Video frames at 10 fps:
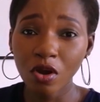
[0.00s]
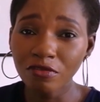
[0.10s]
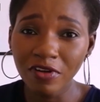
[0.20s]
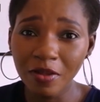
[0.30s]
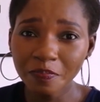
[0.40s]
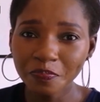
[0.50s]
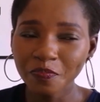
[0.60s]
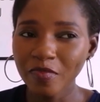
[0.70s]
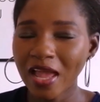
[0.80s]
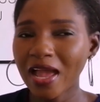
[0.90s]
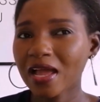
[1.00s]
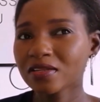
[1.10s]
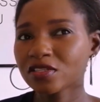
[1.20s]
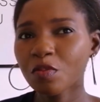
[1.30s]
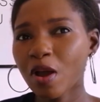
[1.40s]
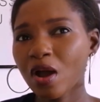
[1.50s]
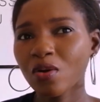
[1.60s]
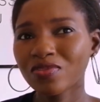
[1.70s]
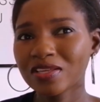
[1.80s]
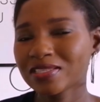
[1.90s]
to offer. And
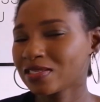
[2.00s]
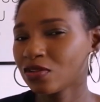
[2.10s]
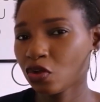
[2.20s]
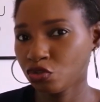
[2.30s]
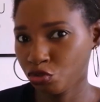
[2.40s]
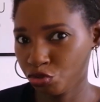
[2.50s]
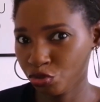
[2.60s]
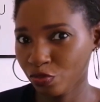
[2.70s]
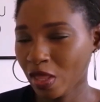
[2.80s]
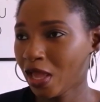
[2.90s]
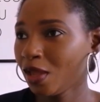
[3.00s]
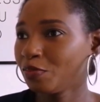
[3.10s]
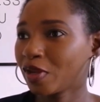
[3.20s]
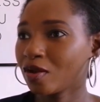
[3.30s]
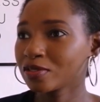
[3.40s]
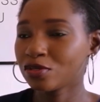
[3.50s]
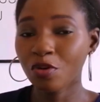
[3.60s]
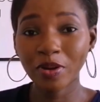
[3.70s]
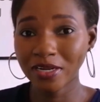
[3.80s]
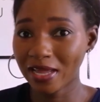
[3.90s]
somehow this is not true, because
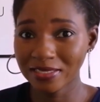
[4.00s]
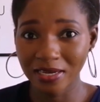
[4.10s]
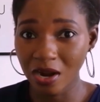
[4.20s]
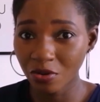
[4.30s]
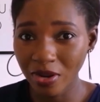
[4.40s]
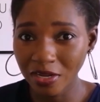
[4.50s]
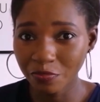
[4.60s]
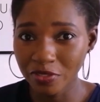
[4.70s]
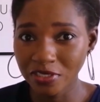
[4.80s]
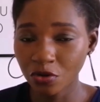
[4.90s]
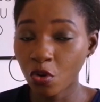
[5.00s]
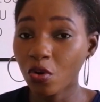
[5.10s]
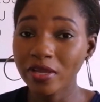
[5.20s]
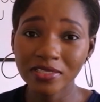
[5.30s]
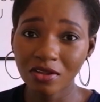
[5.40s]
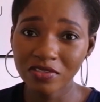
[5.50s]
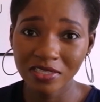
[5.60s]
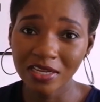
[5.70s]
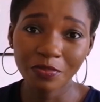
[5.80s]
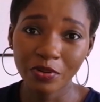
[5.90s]
nobody likes an arrogant person or a
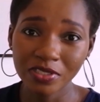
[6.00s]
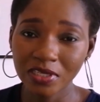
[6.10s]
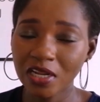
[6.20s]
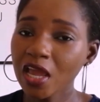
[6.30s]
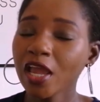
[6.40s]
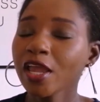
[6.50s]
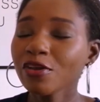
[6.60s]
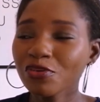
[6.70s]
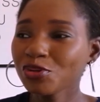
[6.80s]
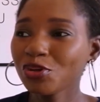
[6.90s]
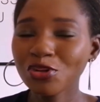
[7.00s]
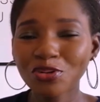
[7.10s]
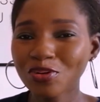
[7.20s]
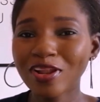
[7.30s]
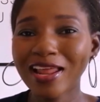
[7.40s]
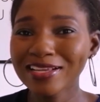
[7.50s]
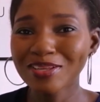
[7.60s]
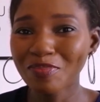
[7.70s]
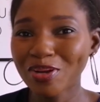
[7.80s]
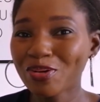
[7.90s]
self-centered person. Even you do not like
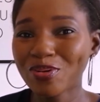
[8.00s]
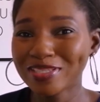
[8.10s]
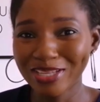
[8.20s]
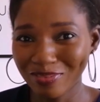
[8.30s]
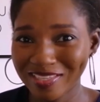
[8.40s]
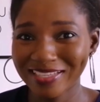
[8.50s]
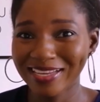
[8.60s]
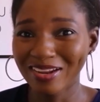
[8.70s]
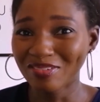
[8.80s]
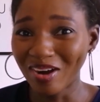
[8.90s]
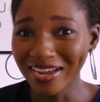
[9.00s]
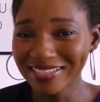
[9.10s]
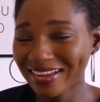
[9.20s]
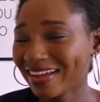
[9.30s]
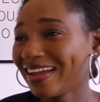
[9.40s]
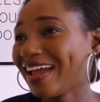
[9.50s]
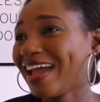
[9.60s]
somebody who is self-centered, right?